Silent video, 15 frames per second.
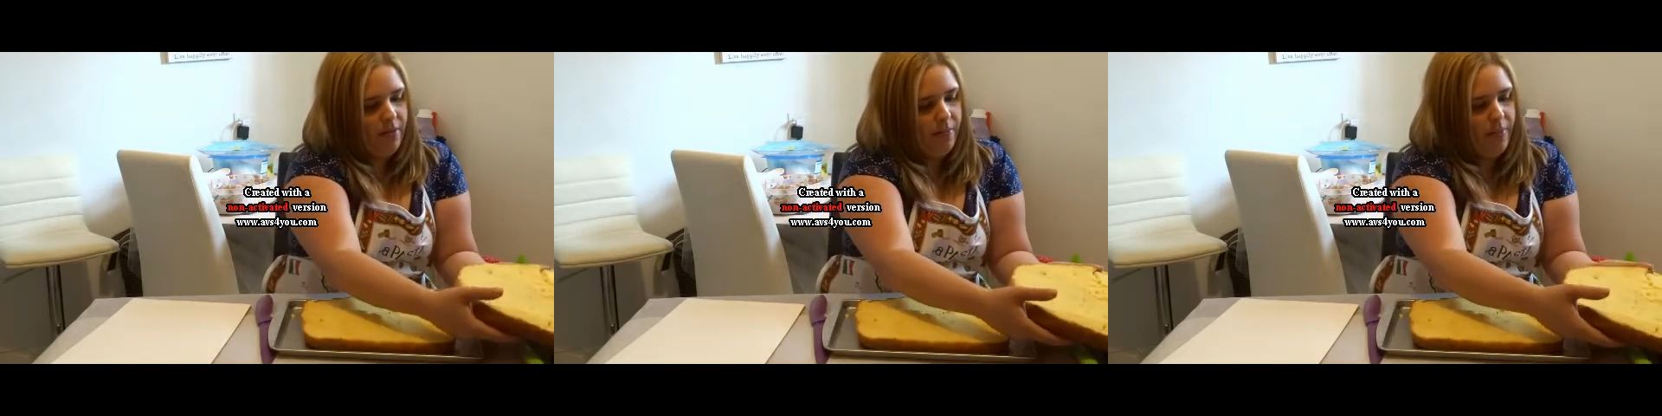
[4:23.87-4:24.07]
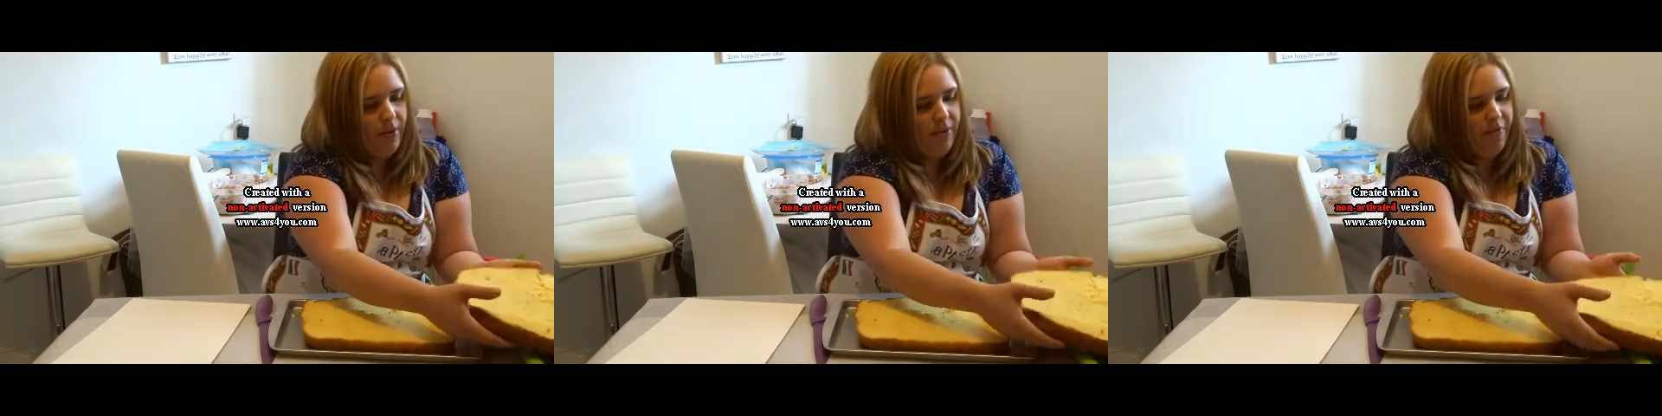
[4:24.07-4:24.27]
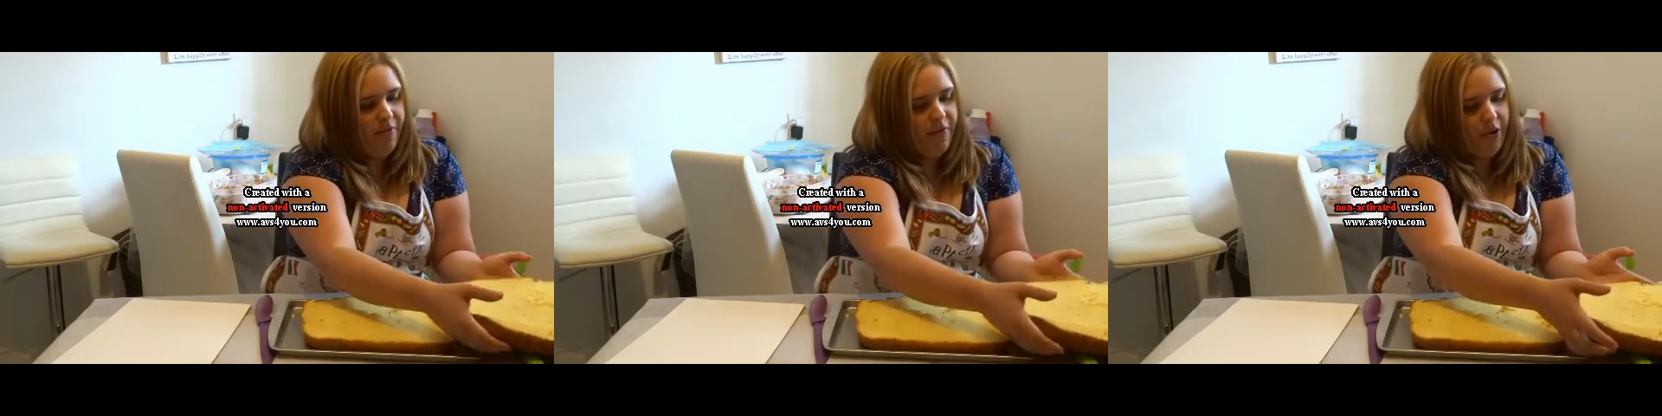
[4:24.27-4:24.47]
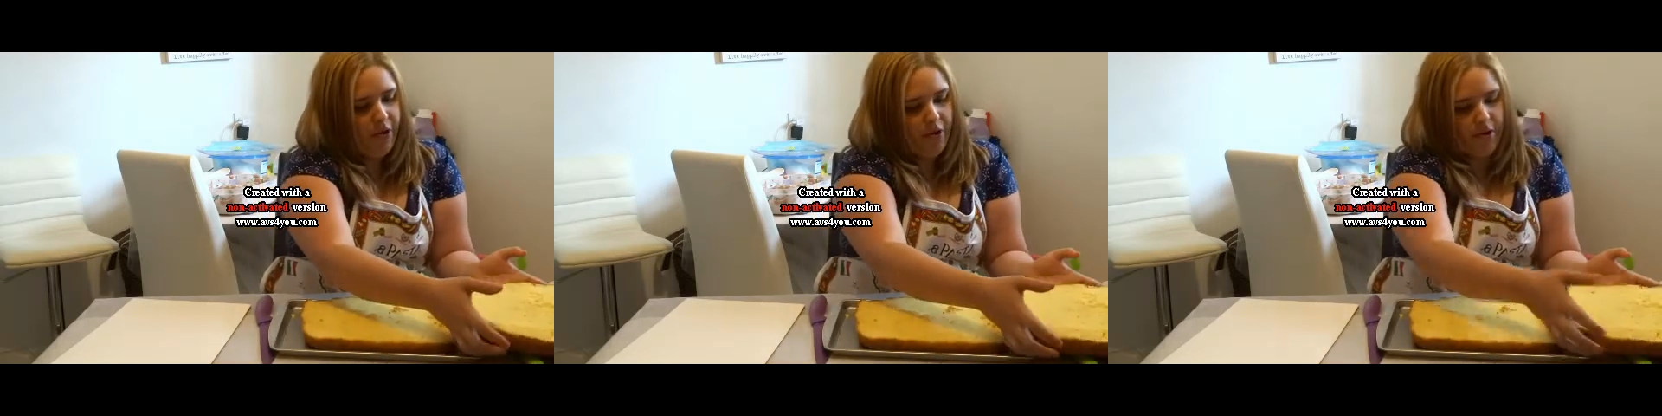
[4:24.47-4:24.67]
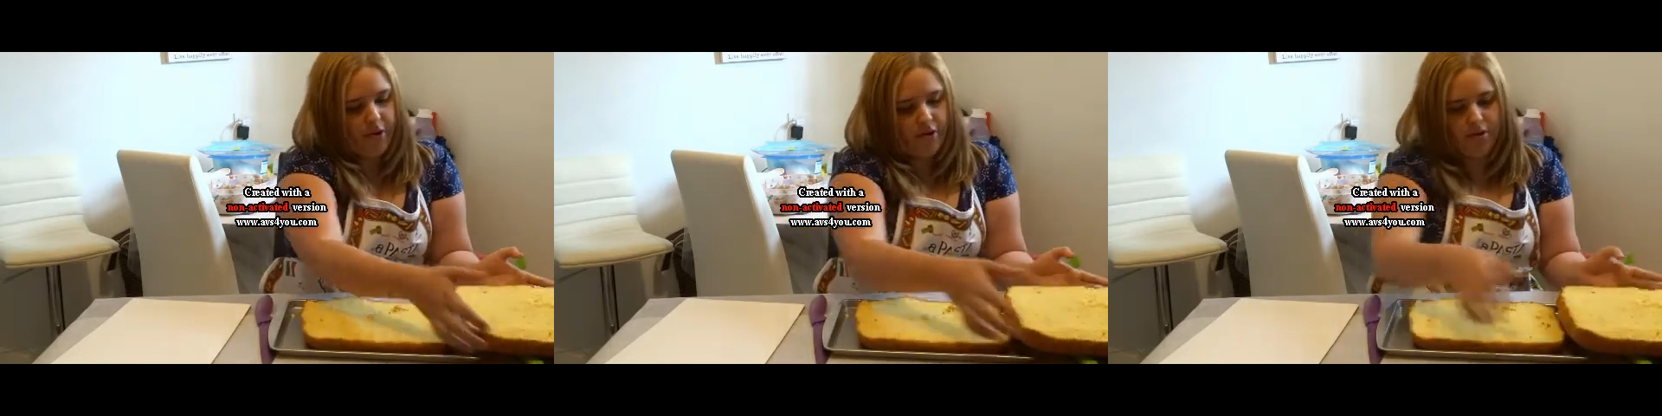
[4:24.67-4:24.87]

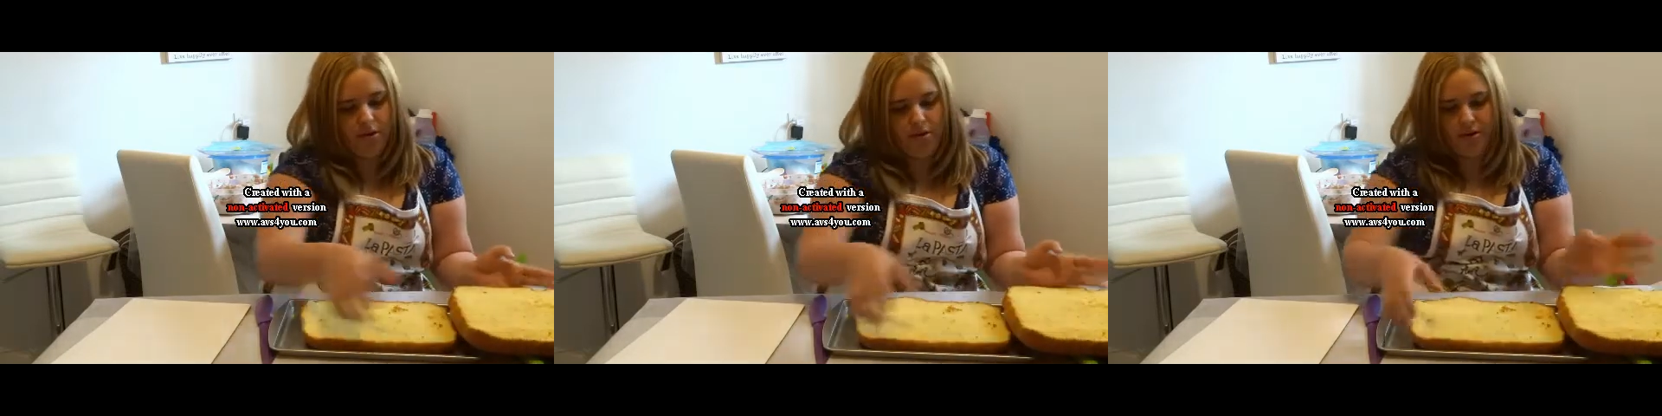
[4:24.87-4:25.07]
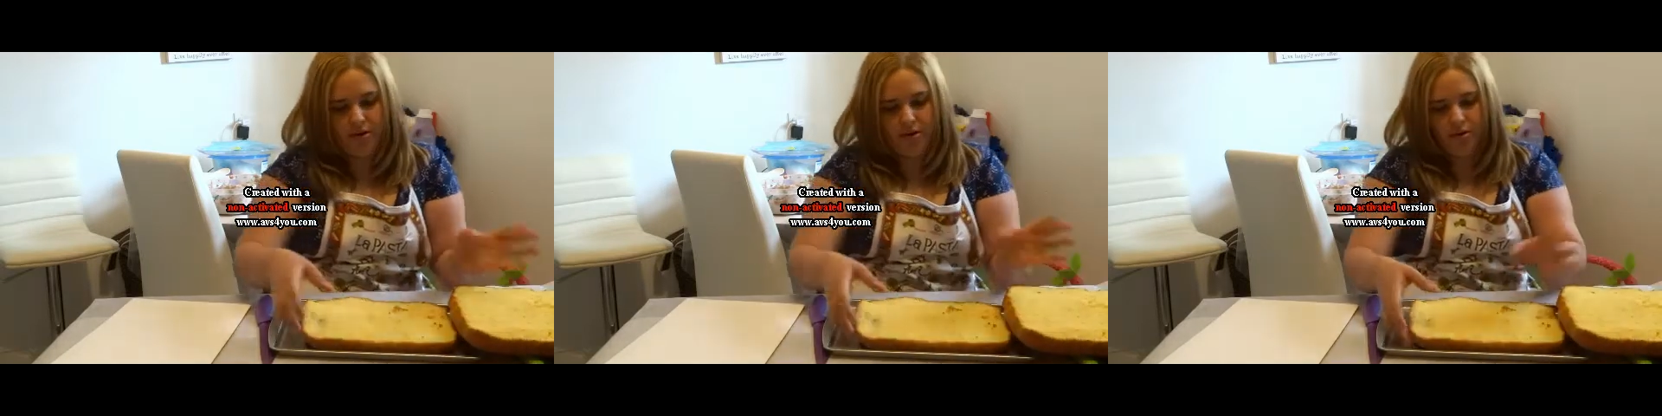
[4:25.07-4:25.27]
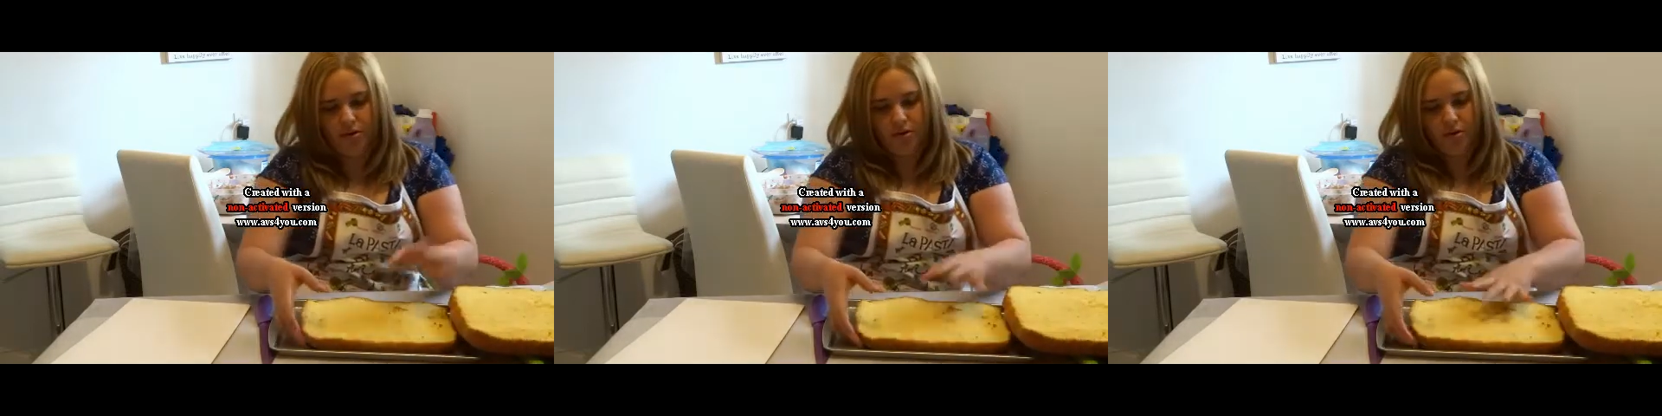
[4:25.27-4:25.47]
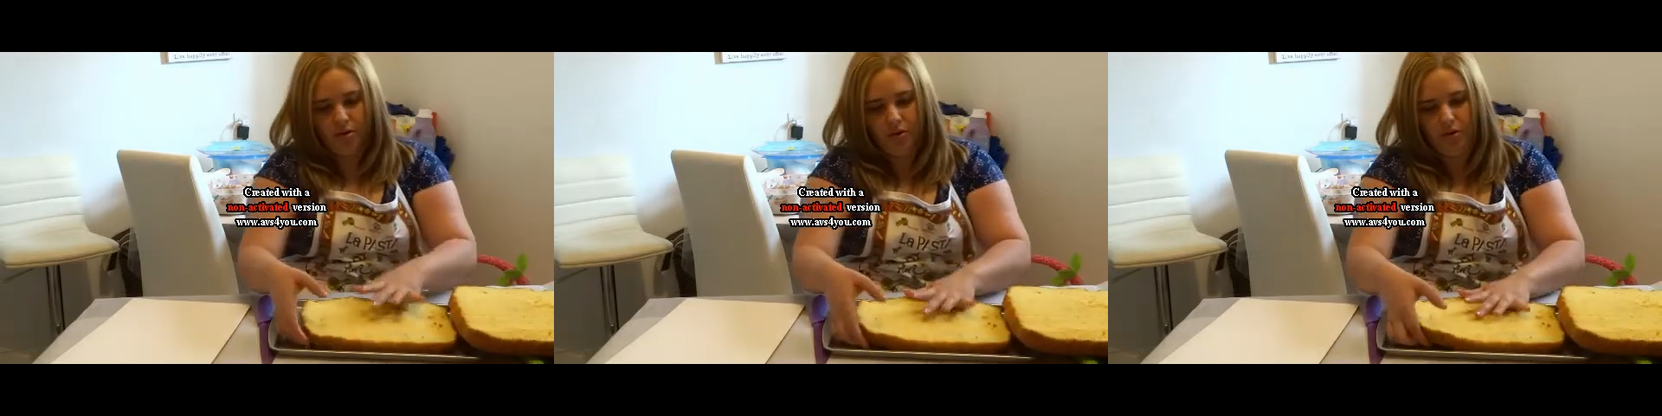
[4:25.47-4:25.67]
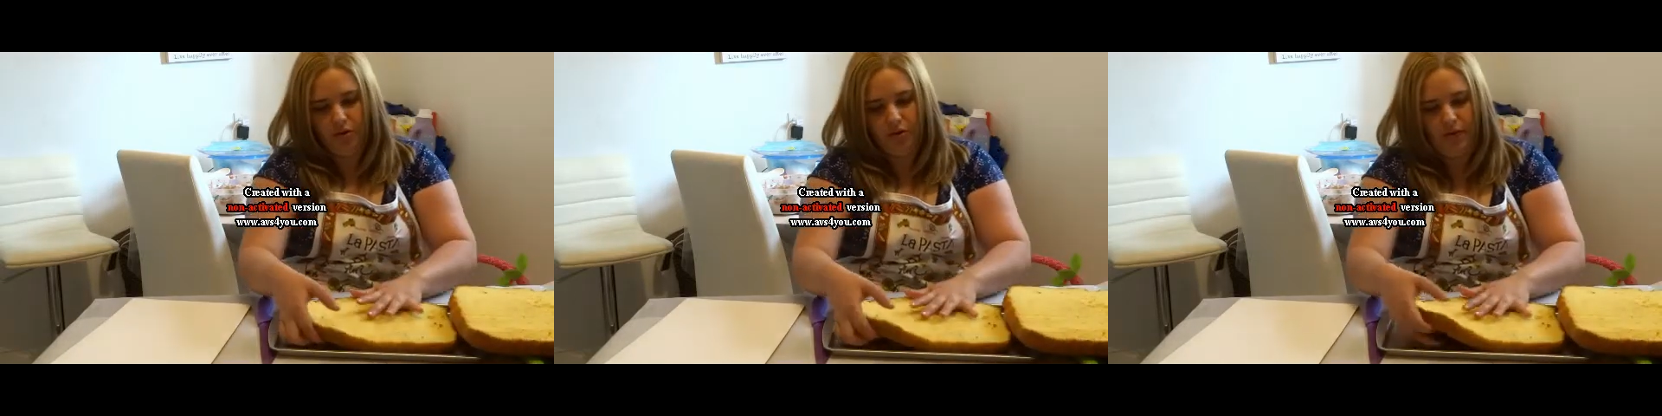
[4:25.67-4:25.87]
before
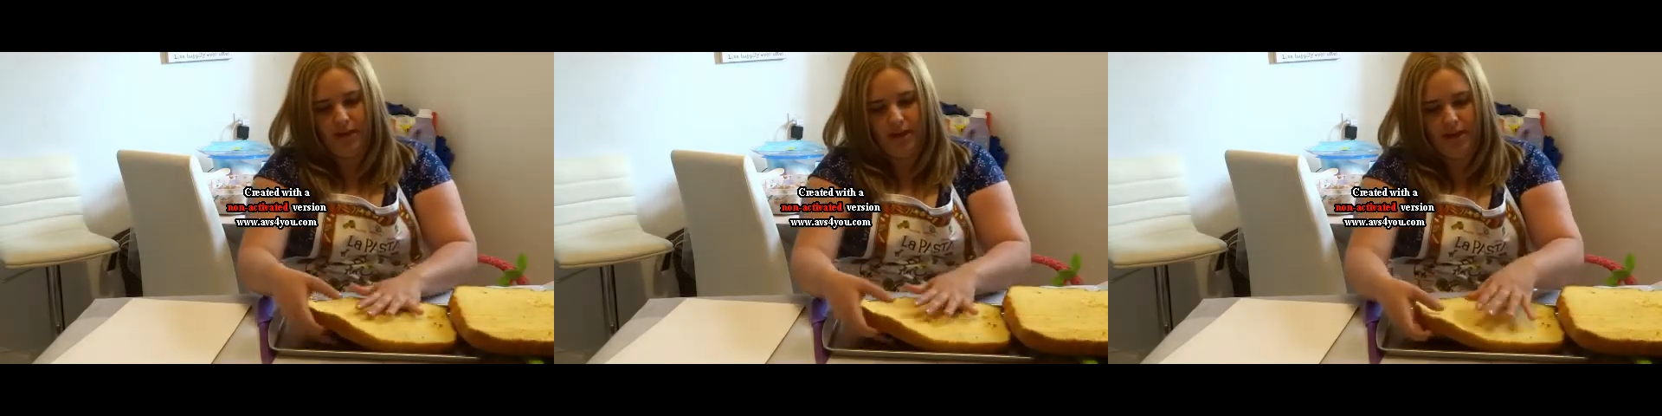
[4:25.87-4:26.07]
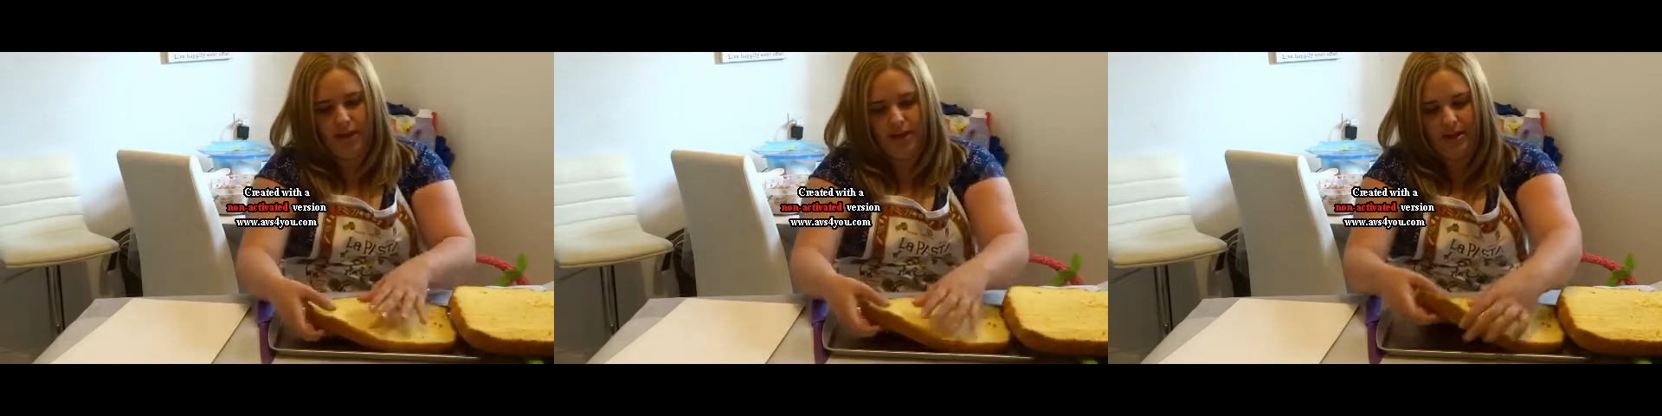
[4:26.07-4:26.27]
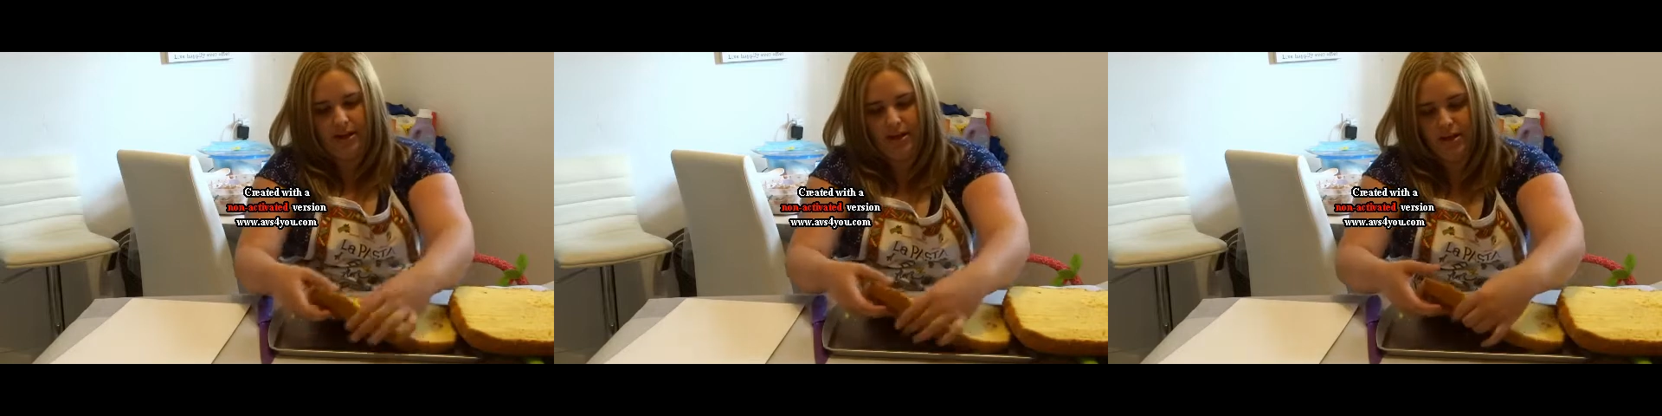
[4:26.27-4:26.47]
you fill it,